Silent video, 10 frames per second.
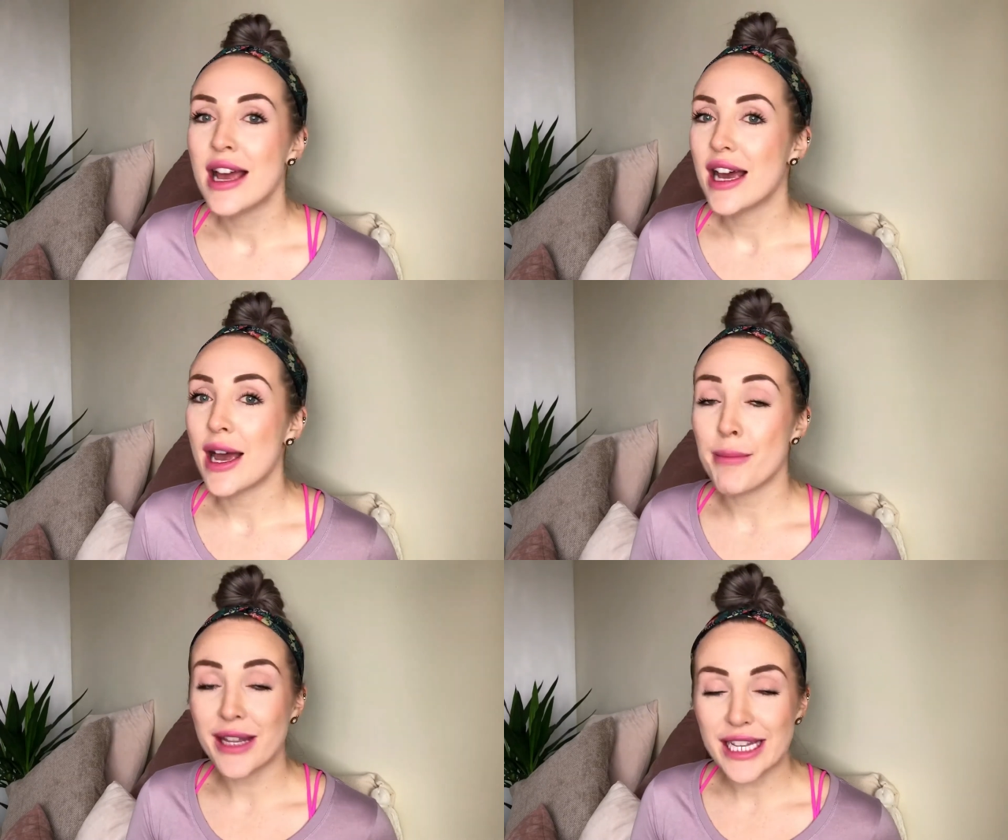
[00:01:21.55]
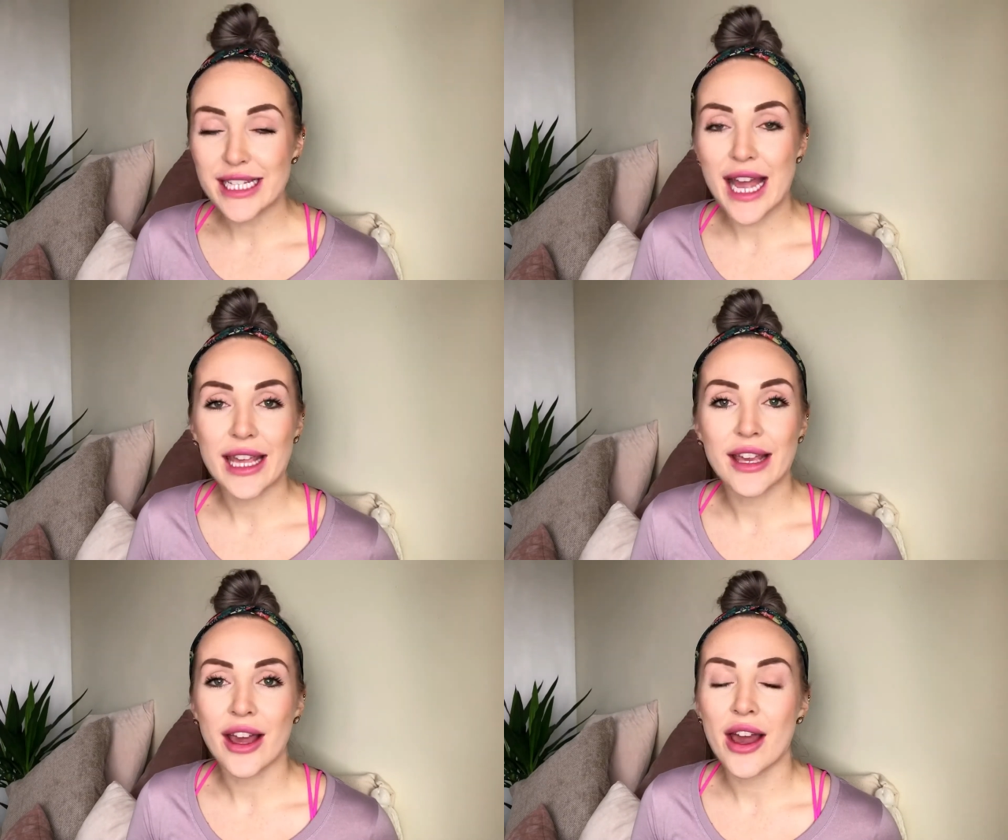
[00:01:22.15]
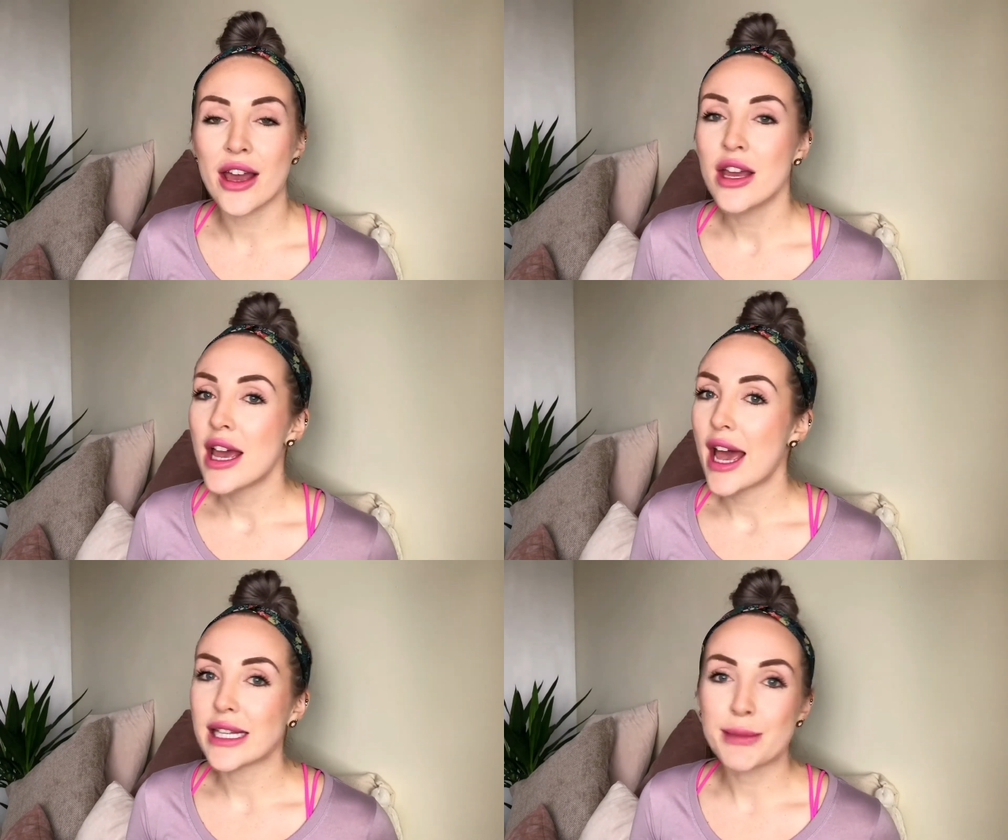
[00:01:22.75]
a minute taker,
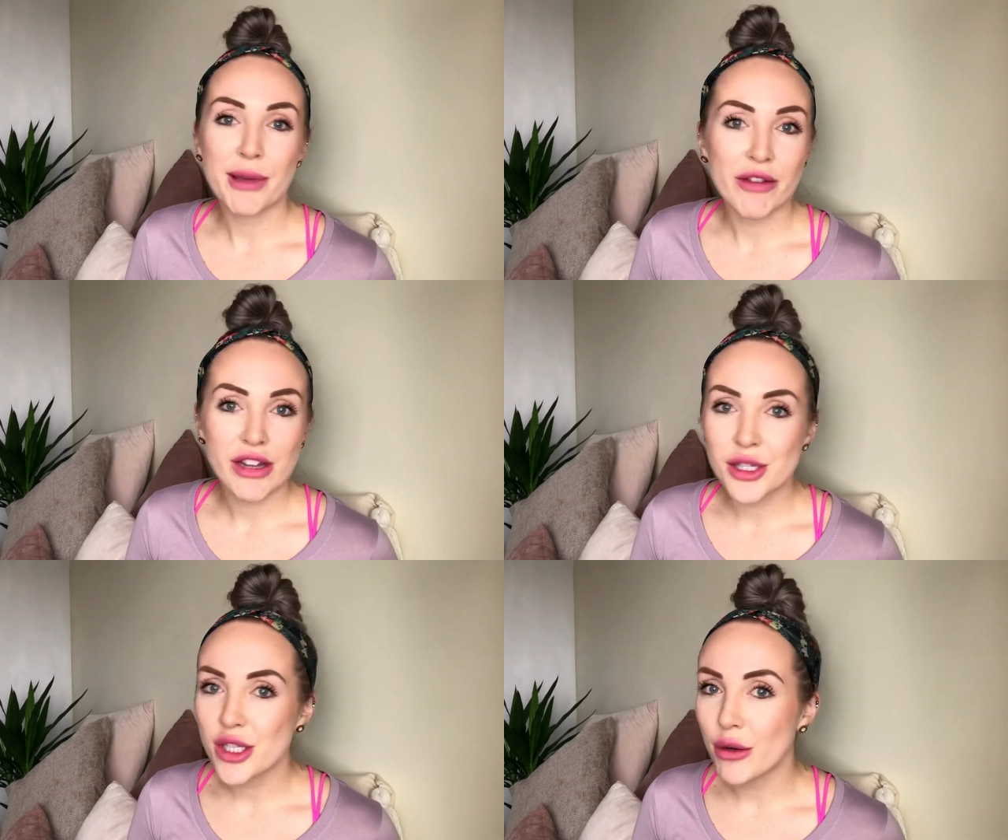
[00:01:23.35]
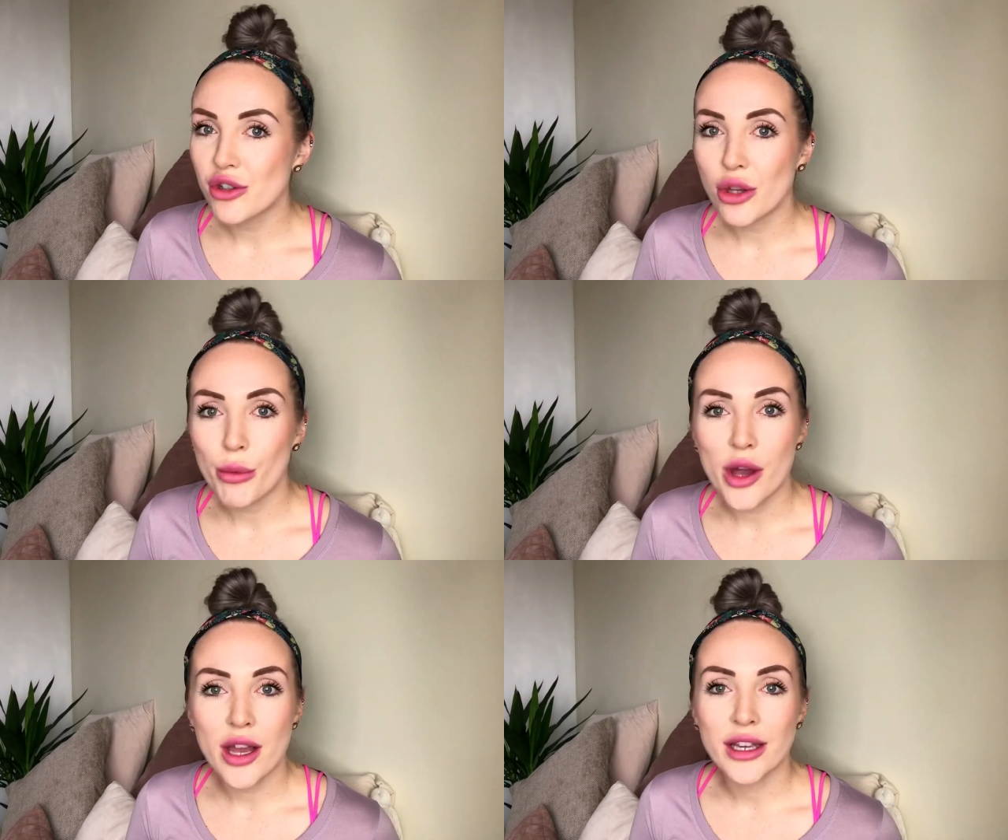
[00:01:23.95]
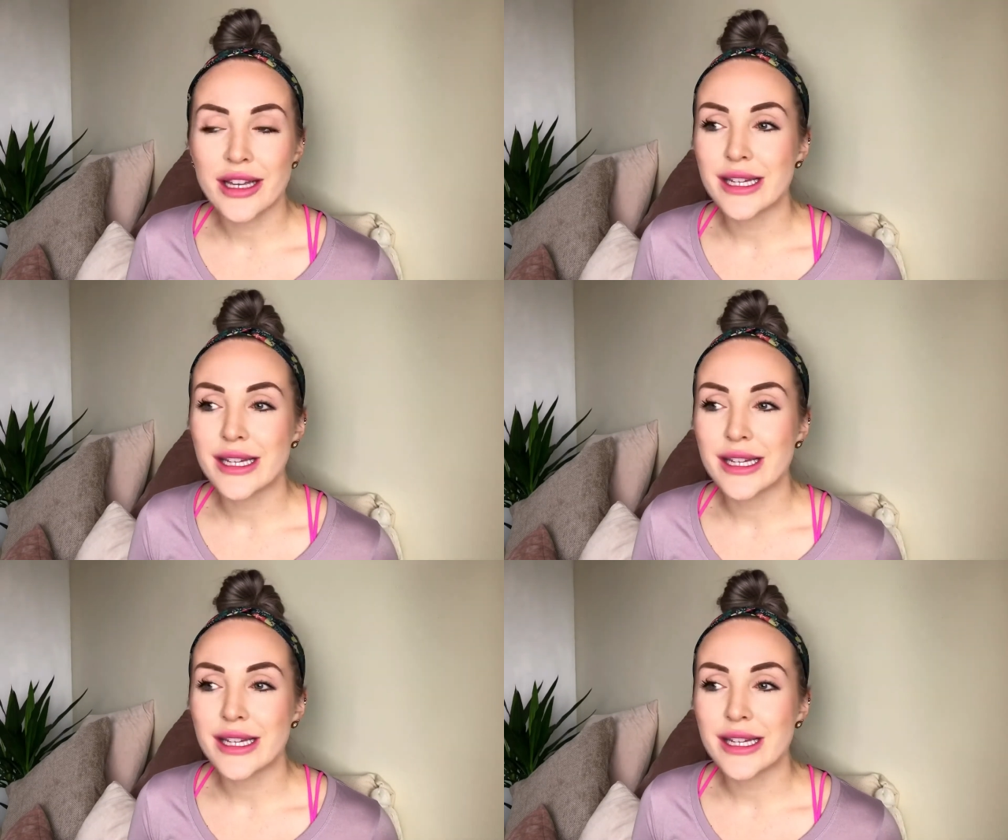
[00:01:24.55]
experienced social workers.